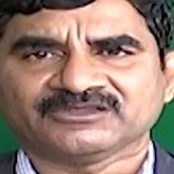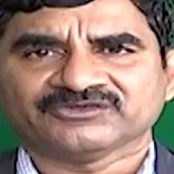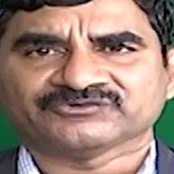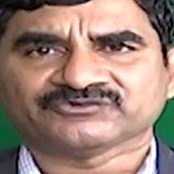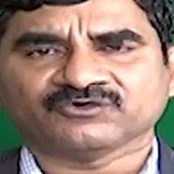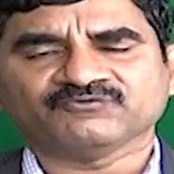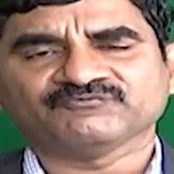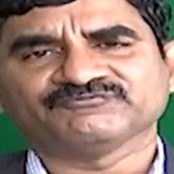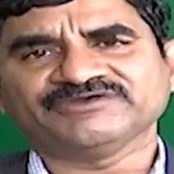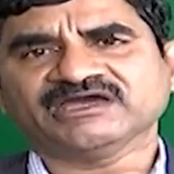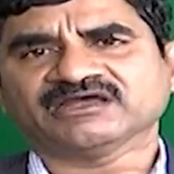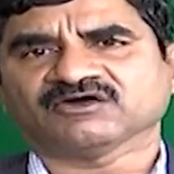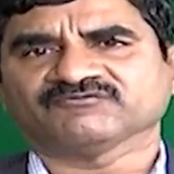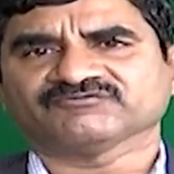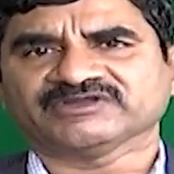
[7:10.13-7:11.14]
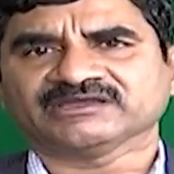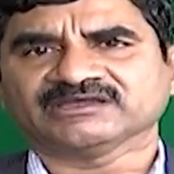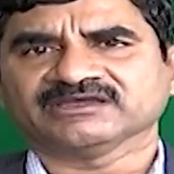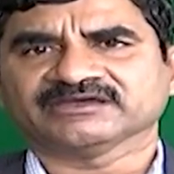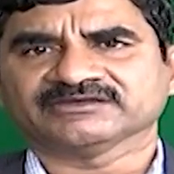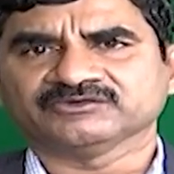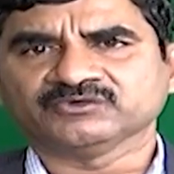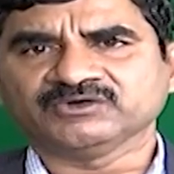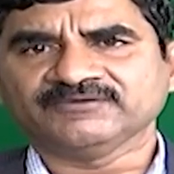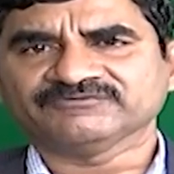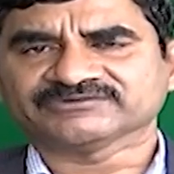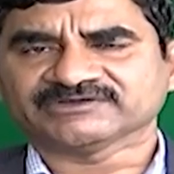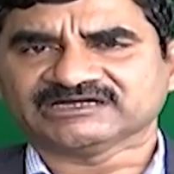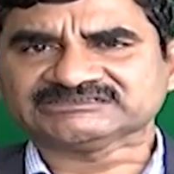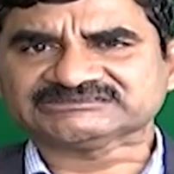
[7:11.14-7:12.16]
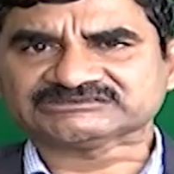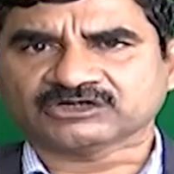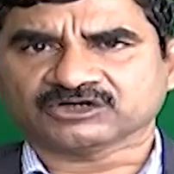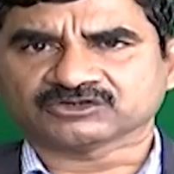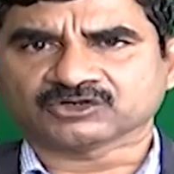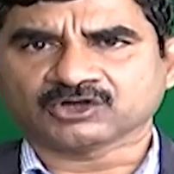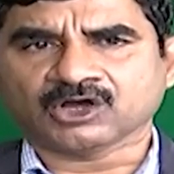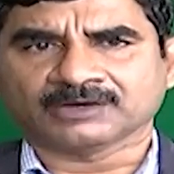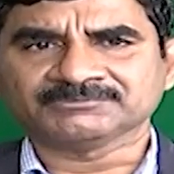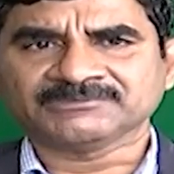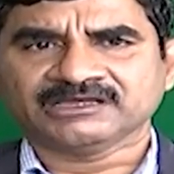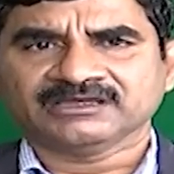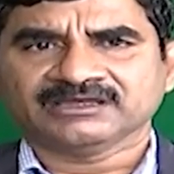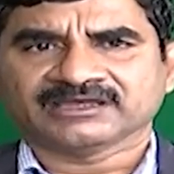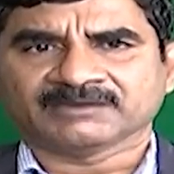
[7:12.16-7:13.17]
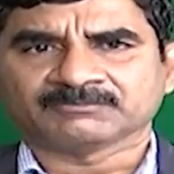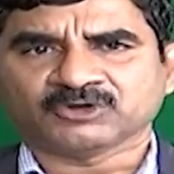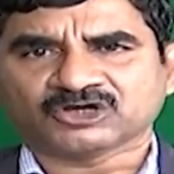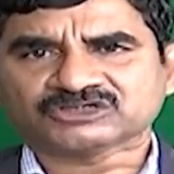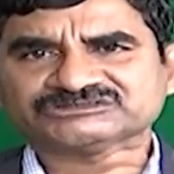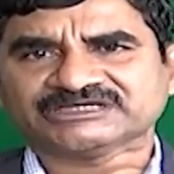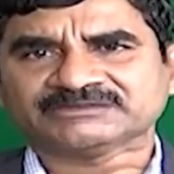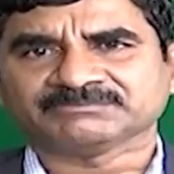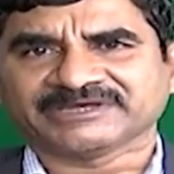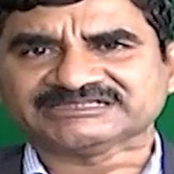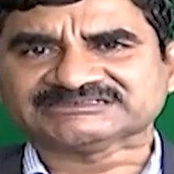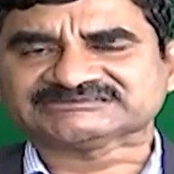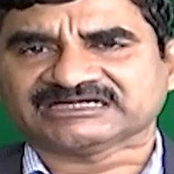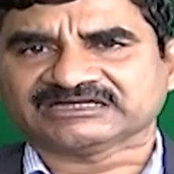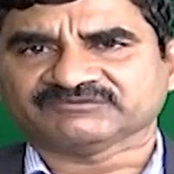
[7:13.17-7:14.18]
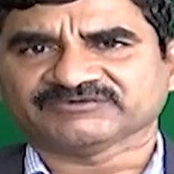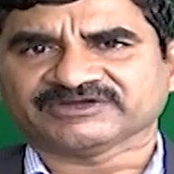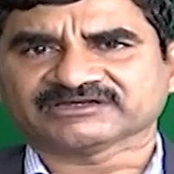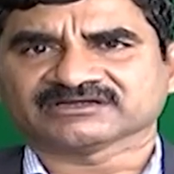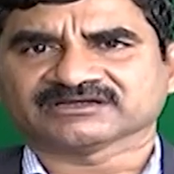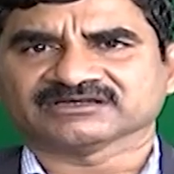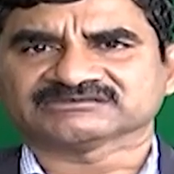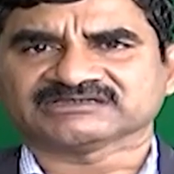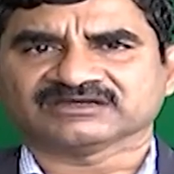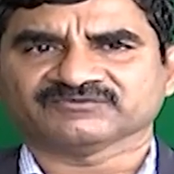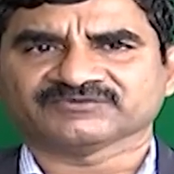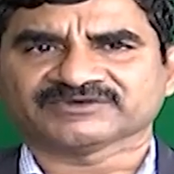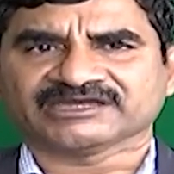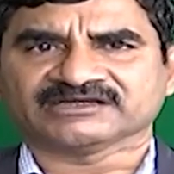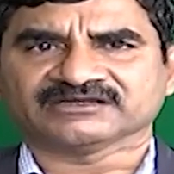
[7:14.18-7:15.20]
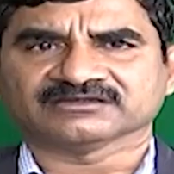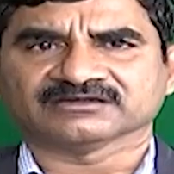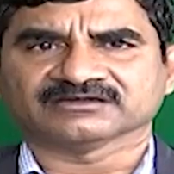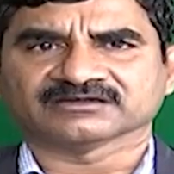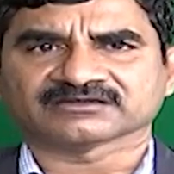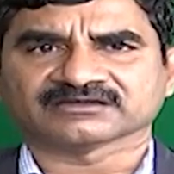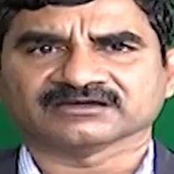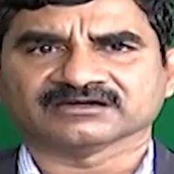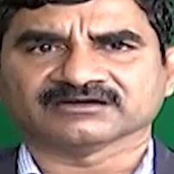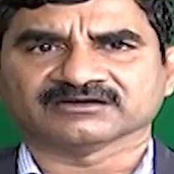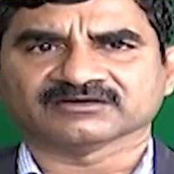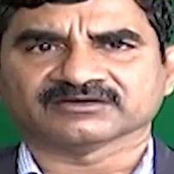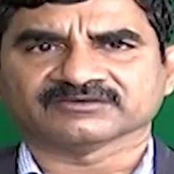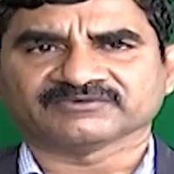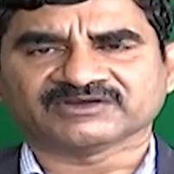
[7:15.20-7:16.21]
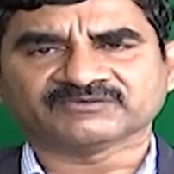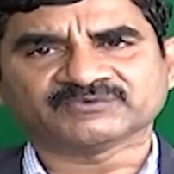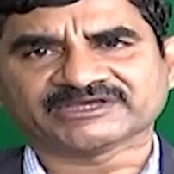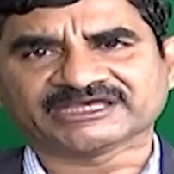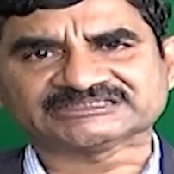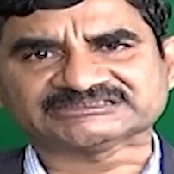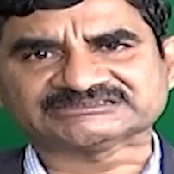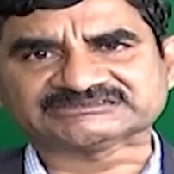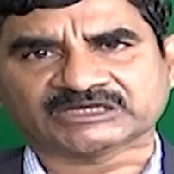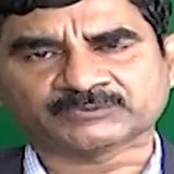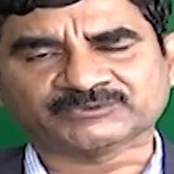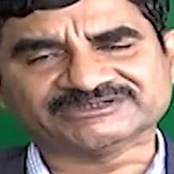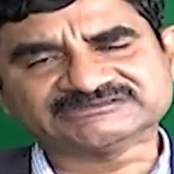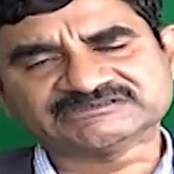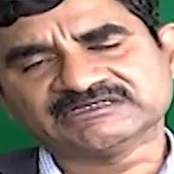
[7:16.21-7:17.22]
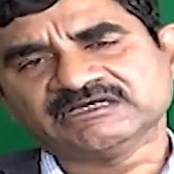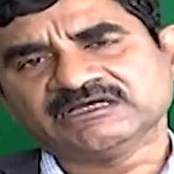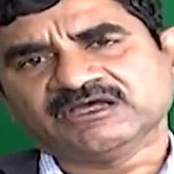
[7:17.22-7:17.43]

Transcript: So we are offering uh, unicerts.com, a blockchain-based certificate, uh, certificate uh, uh, verification service,